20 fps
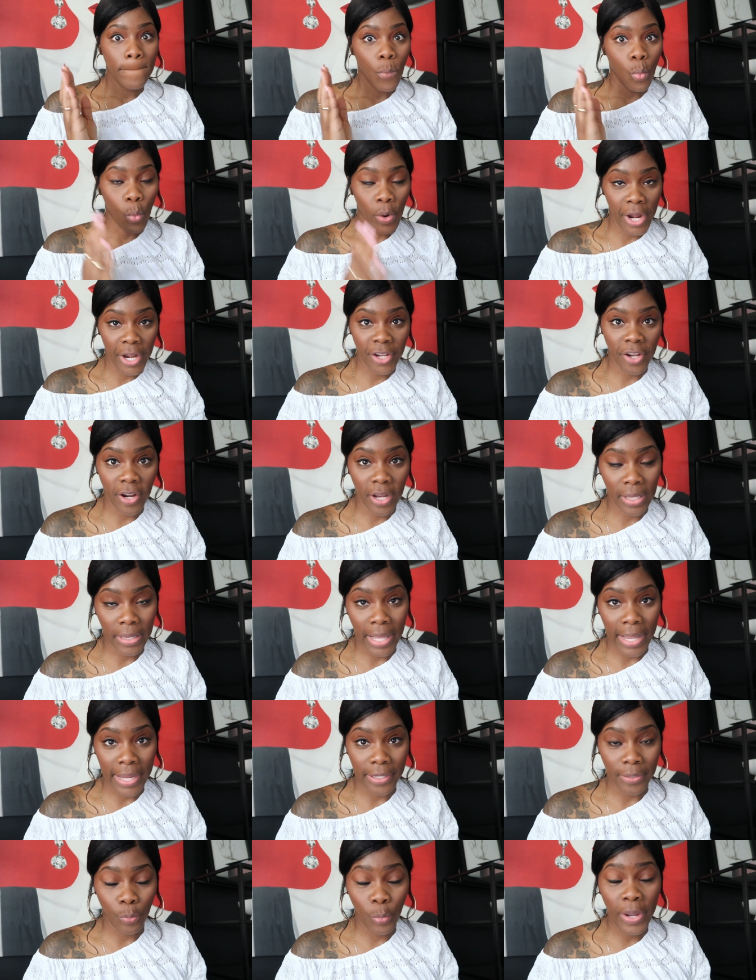wear your
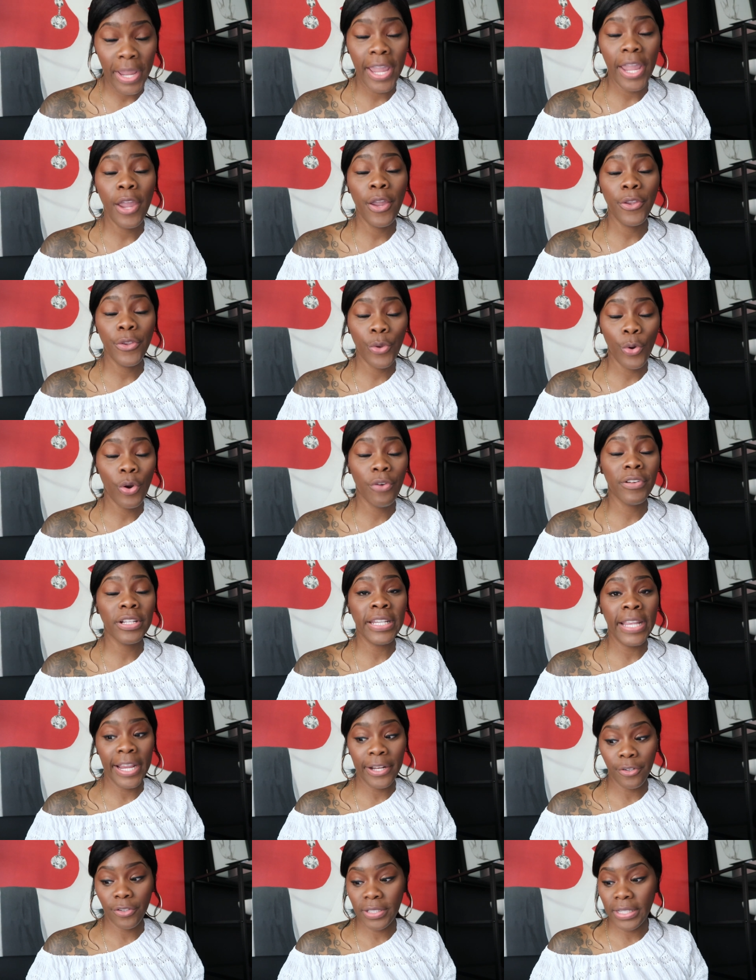align, wear your
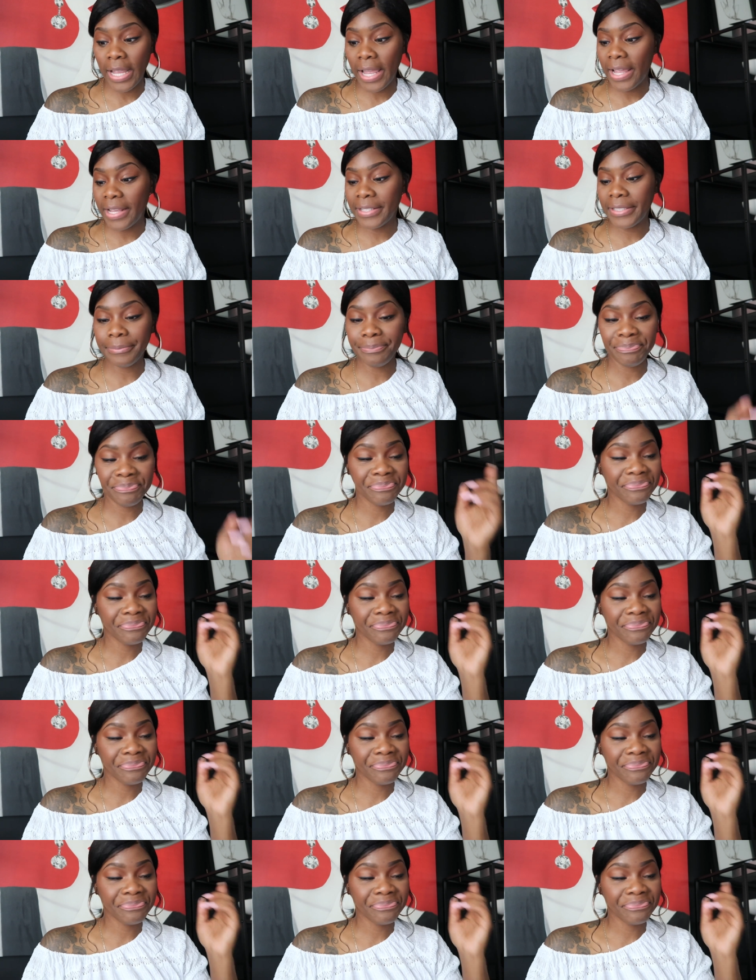retainers, guys.